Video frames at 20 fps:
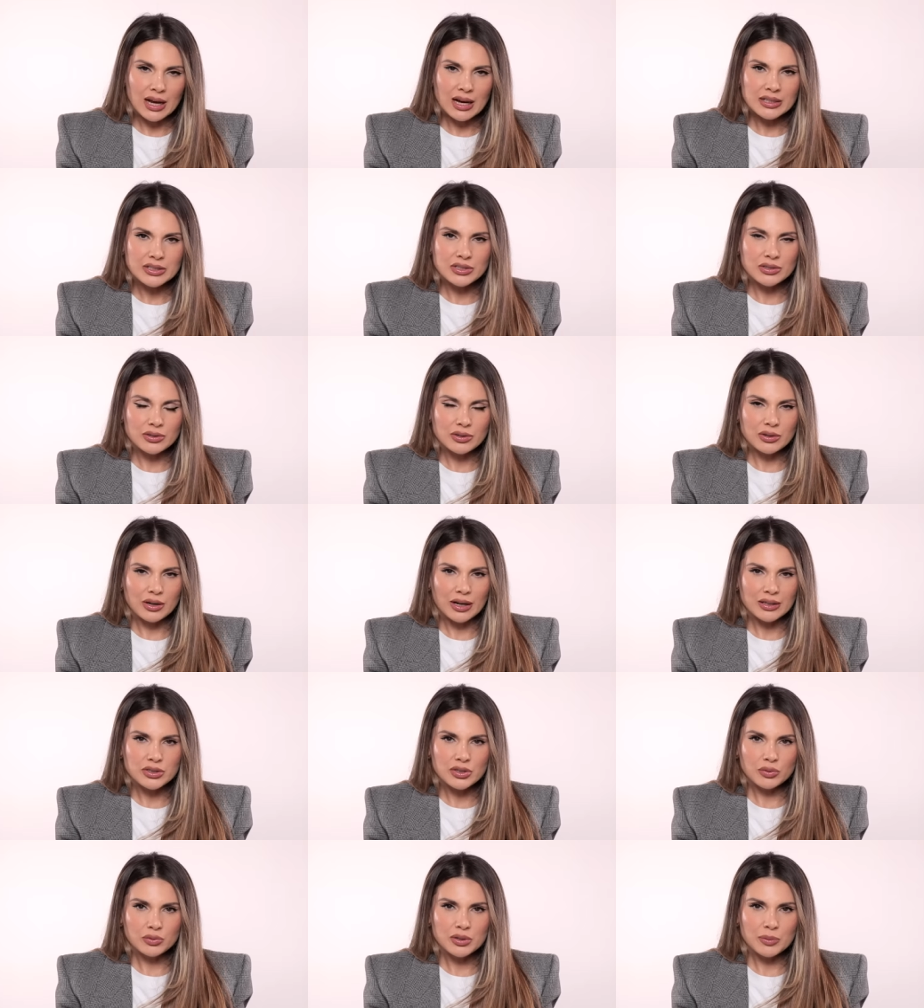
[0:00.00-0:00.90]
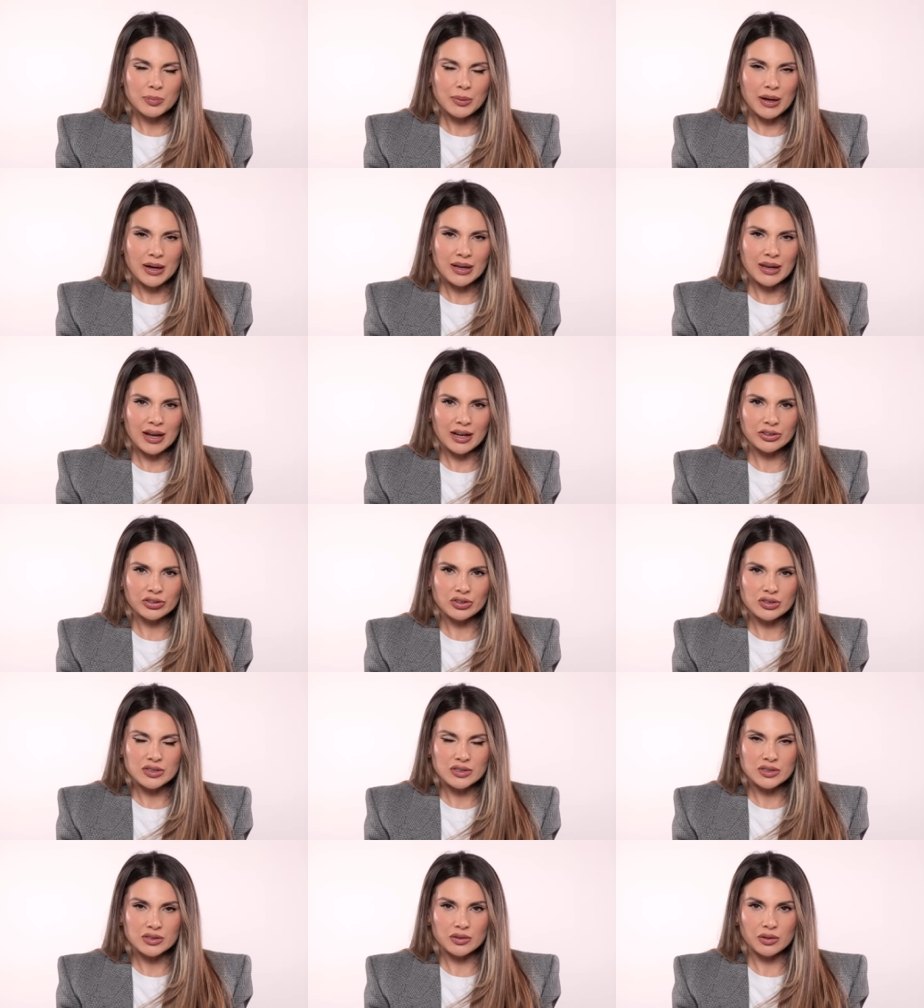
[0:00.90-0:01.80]
lie to you, I don't apply
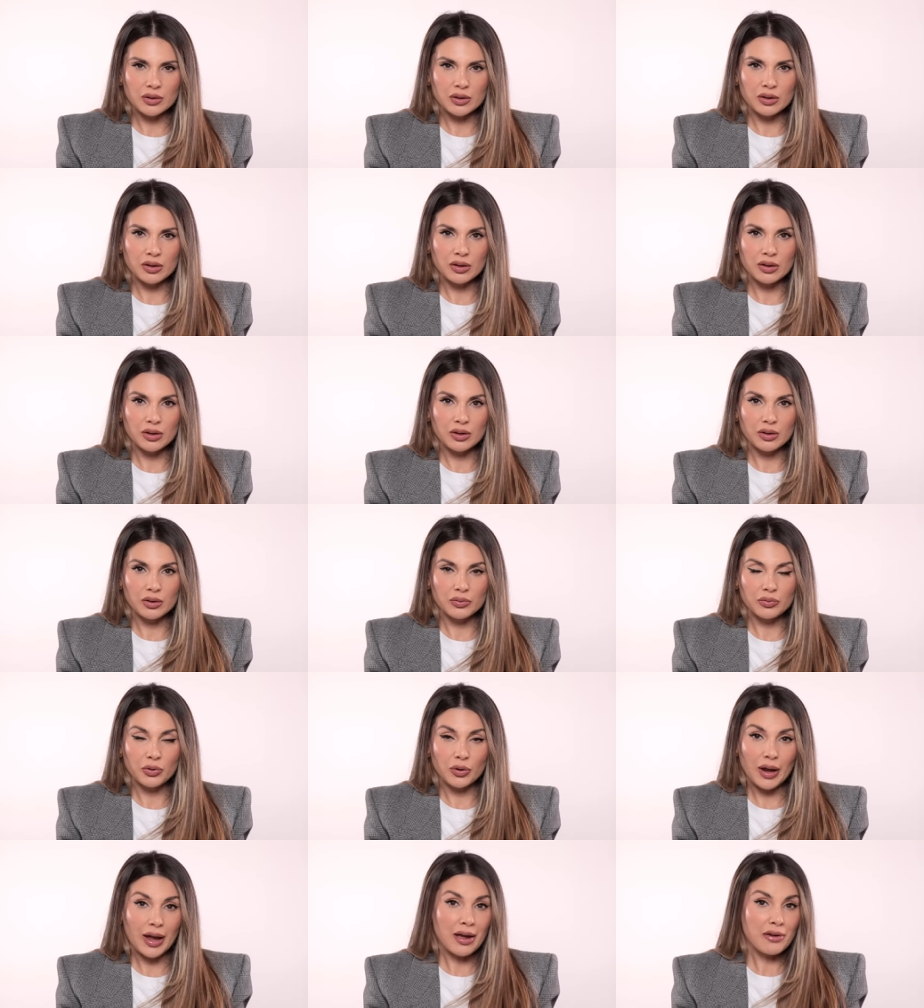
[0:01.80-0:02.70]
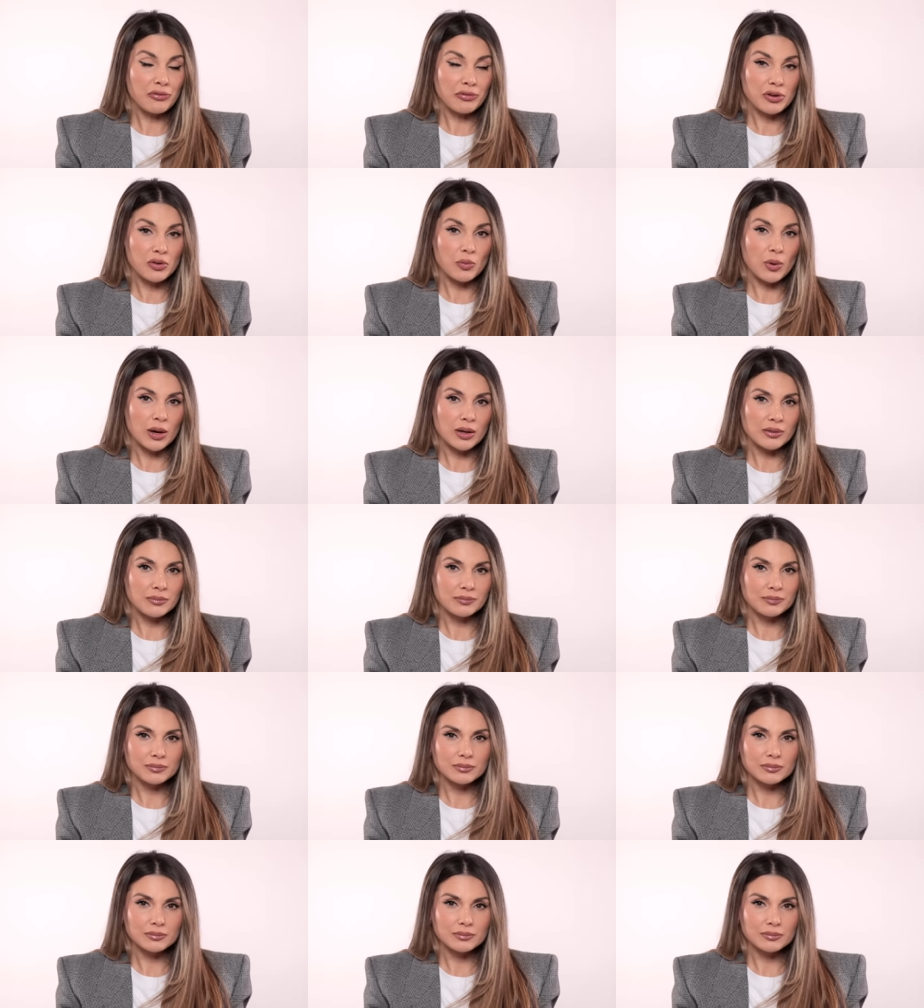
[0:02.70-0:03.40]
lashes uh, for everyone.